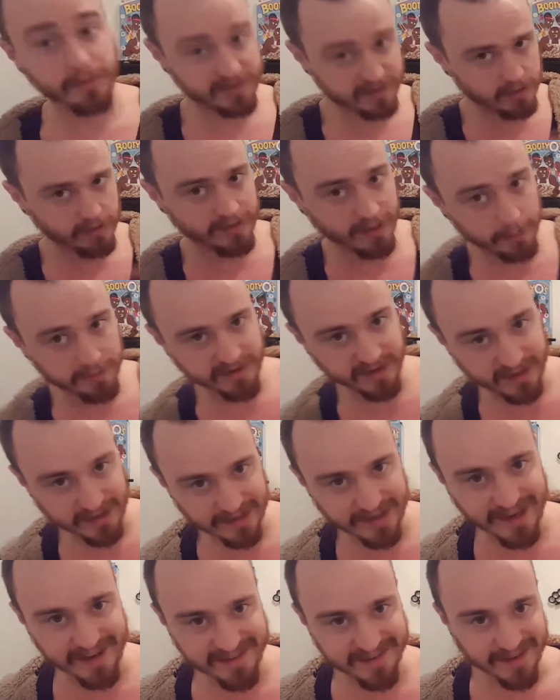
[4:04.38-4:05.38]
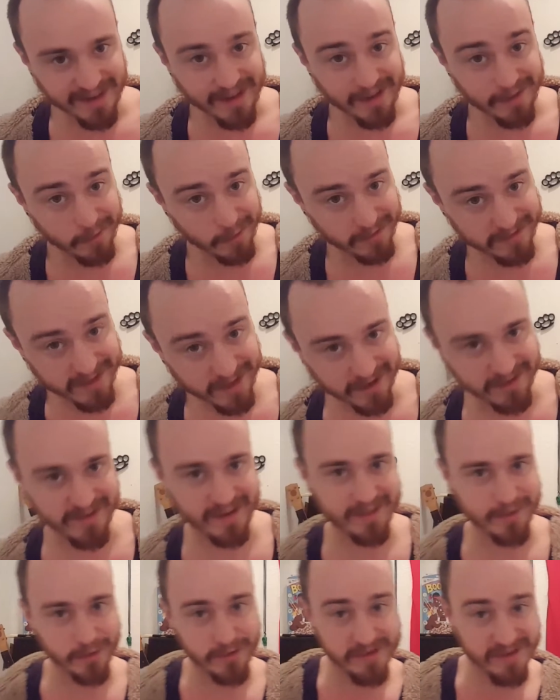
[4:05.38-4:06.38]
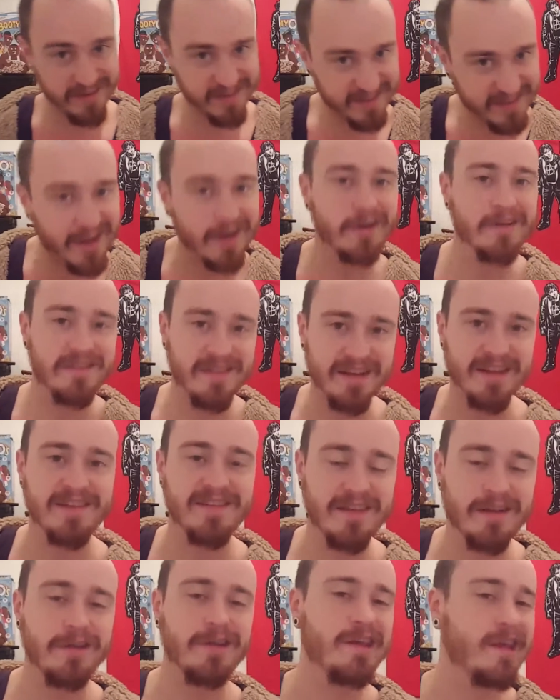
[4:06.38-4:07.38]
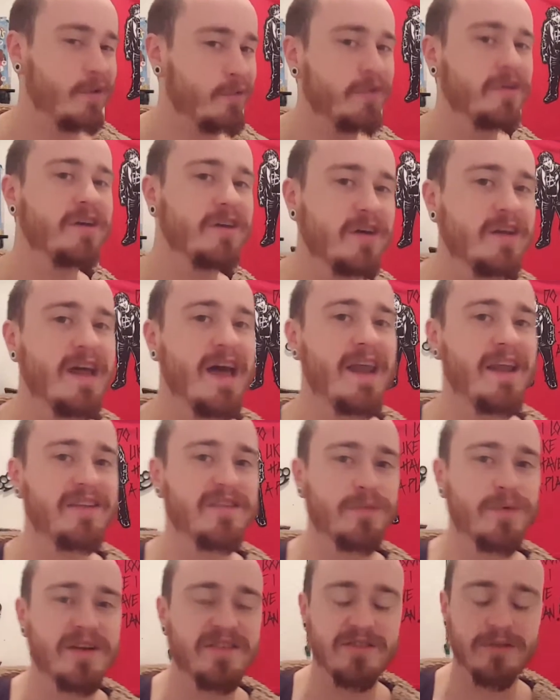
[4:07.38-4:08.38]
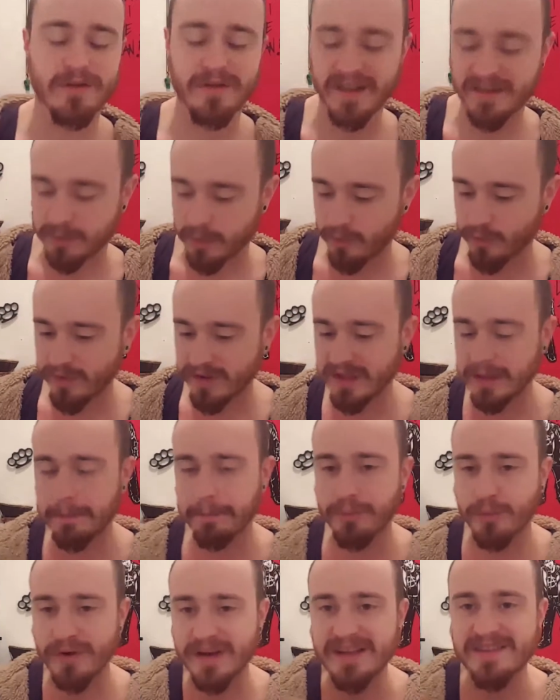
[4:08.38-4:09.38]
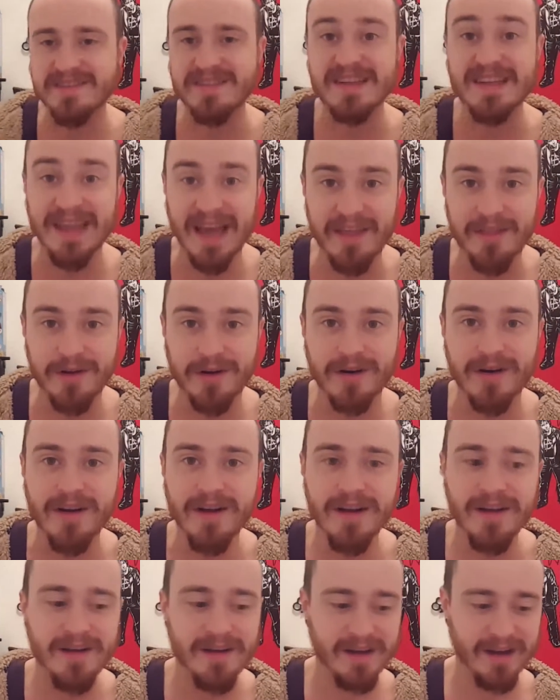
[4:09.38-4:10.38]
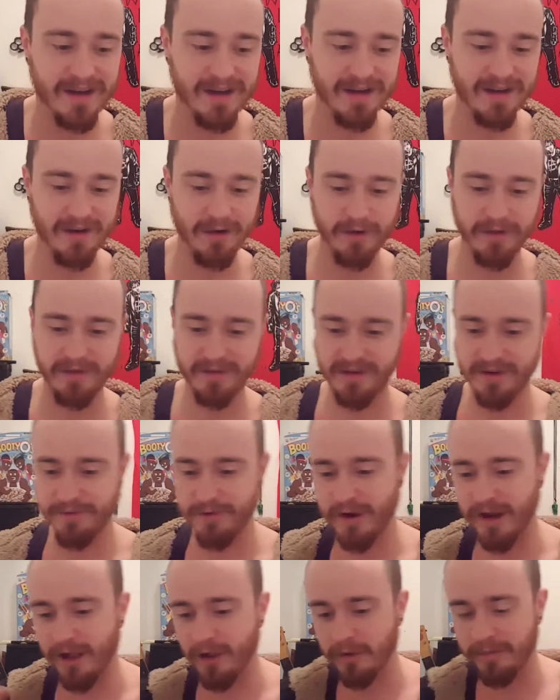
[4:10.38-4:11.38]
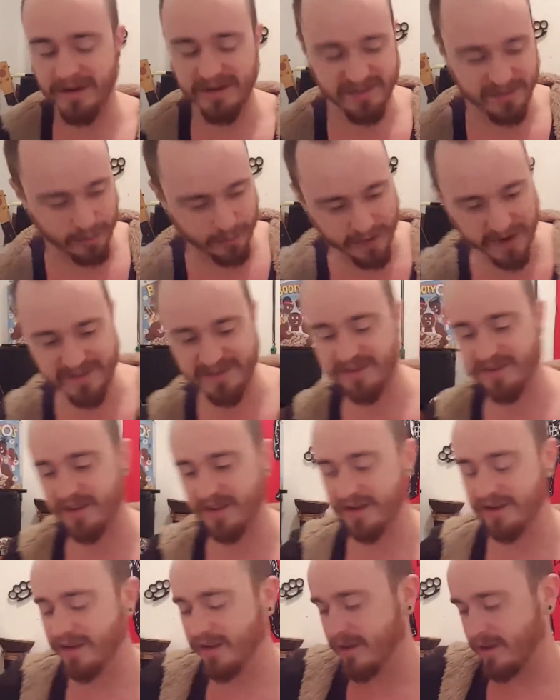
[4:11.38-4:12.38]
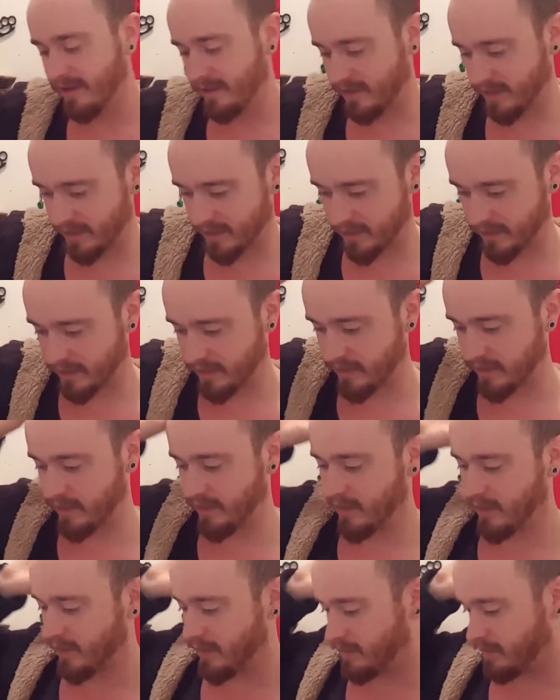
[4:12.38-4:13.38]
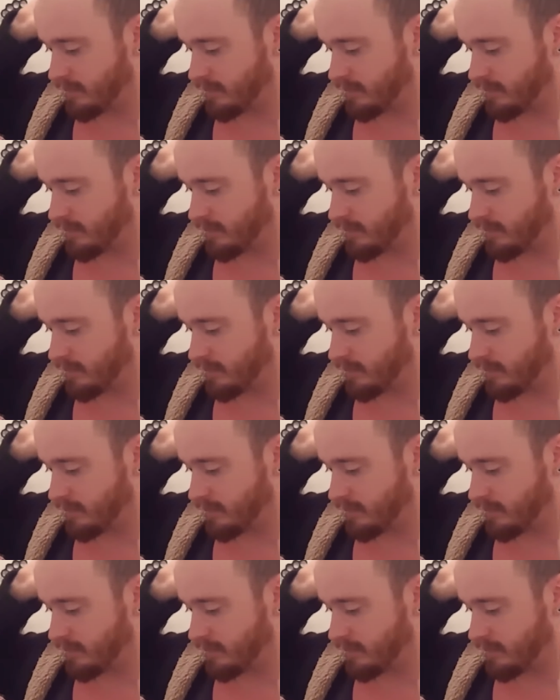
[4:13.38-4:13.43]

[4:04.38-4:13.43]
that was good. That was a nice little touch. There's these subtleties that you can get really good at as a wrestler, and that's what really brings together all the different elements. The wrestling, the